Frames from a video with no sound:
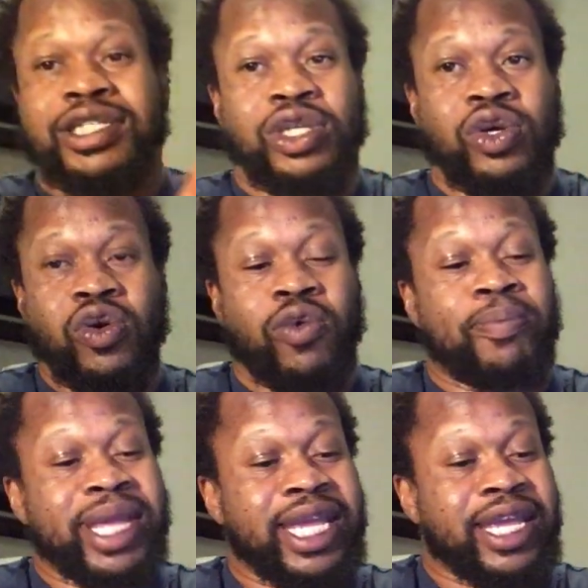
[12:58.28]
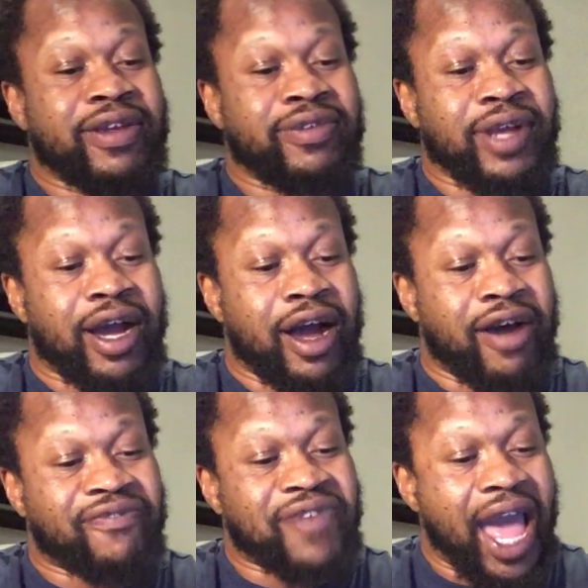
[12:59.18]
to being
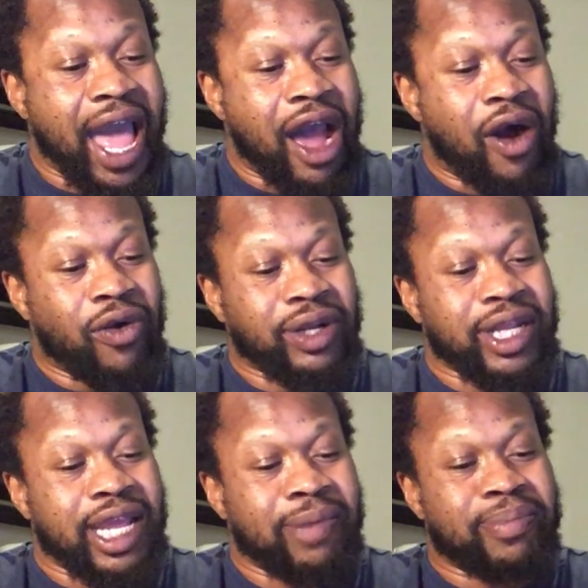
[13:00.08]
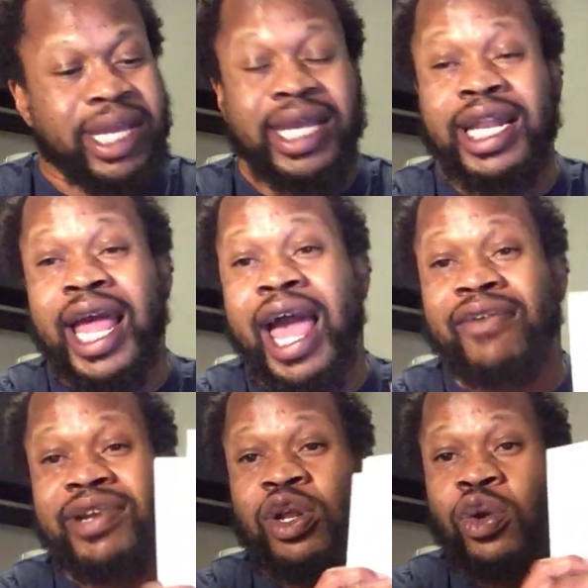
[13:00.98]
filed and being
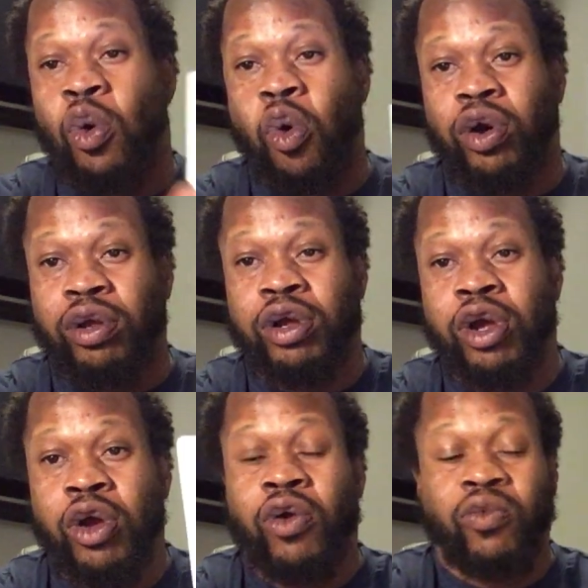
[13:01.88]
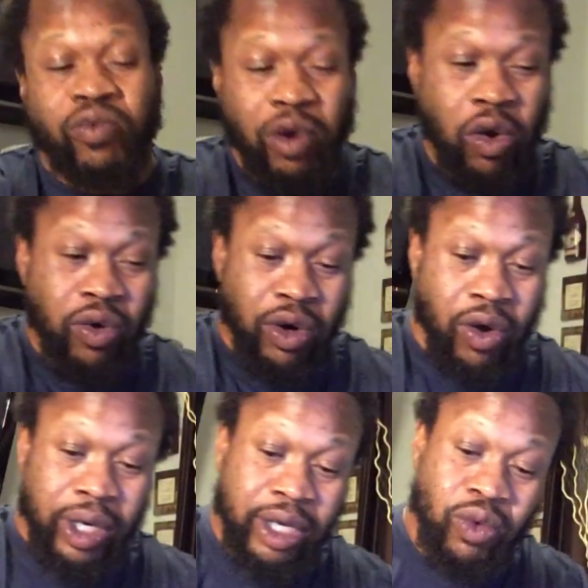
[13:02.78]
having an order ruled
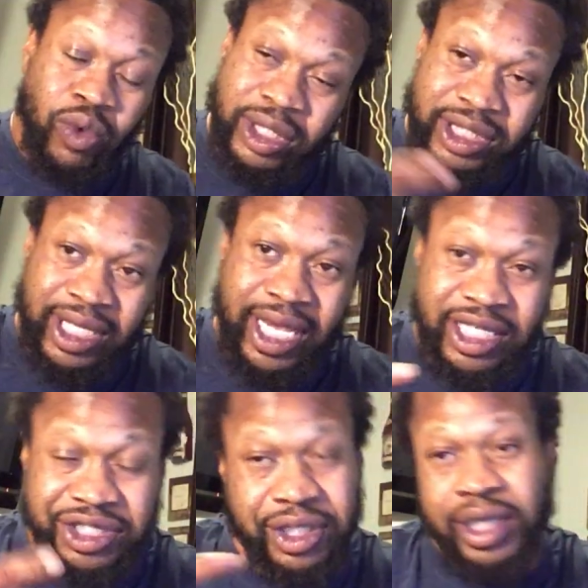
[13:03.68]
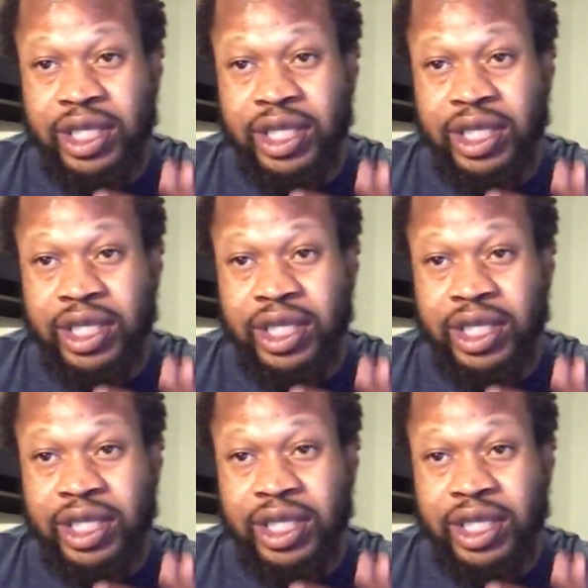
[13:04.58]
on it? Once again, shouldn't